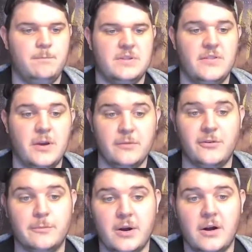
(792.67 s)
It's available
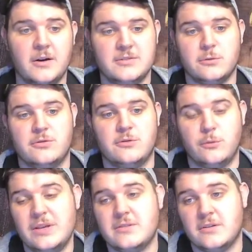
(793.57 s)
for Bard, Sorcerer,
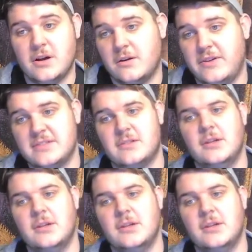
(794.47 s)
Wizard, Artificer.